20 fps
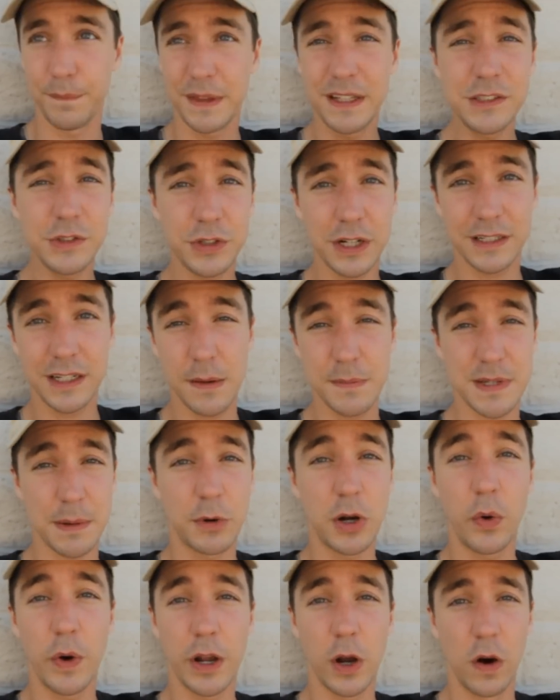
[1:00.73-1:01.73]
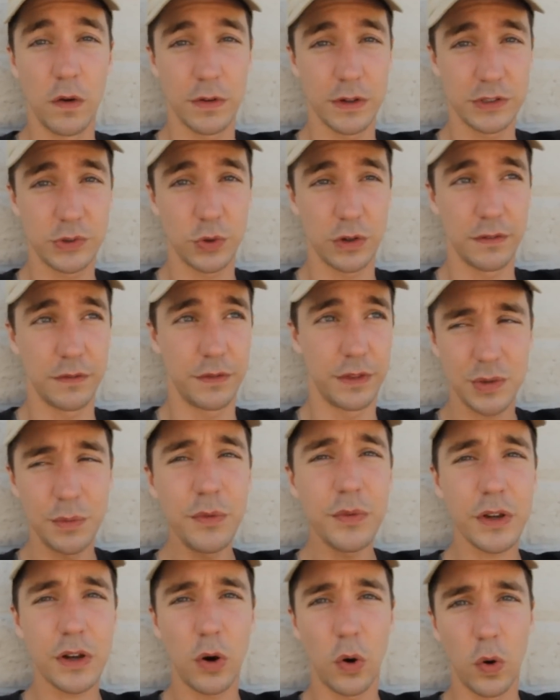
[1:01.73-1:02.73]
In these trick tips, I'm going over sort of
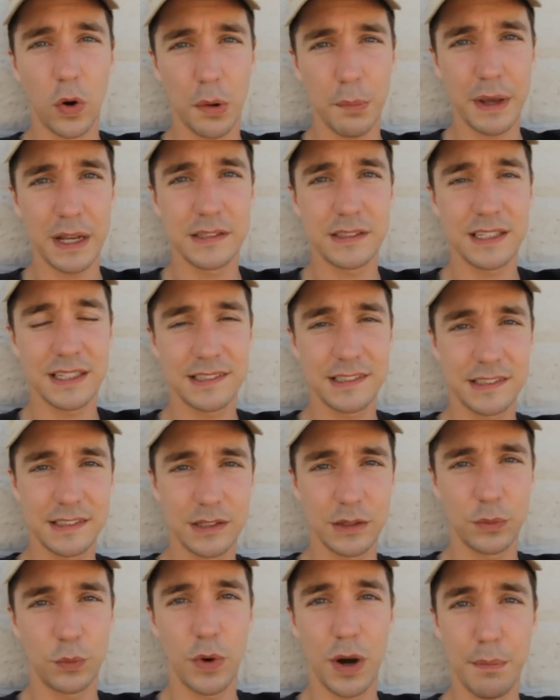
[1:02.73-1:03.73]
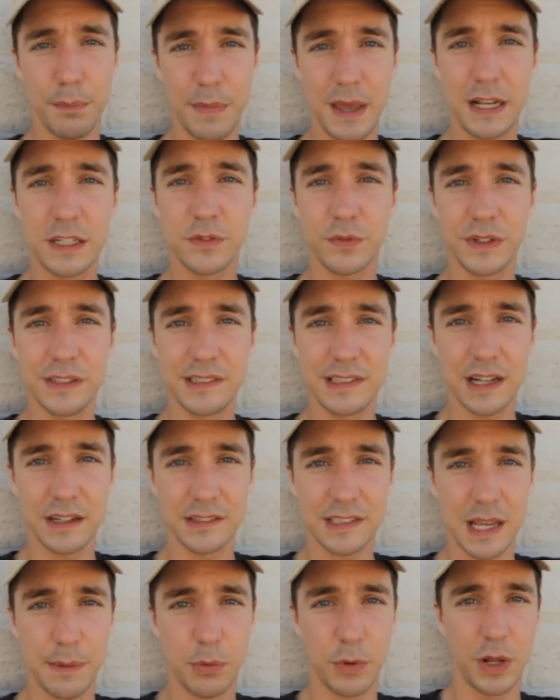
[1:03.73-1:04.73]
some of the core basics to what makes
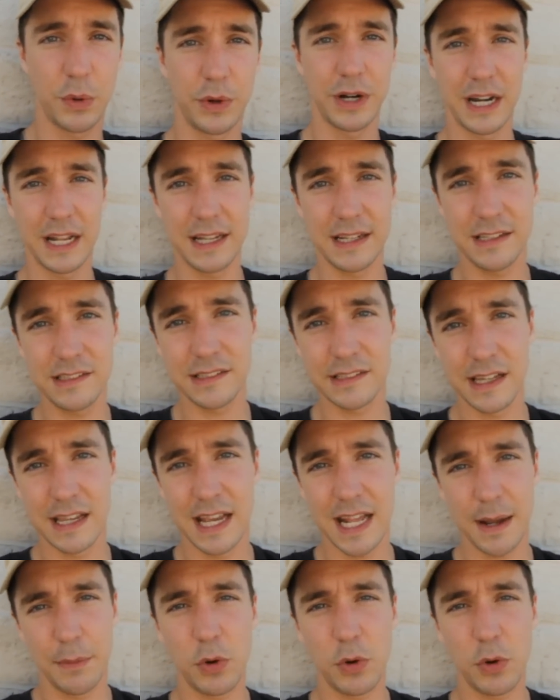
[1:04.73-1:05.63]
freestyle skateboarding what it is.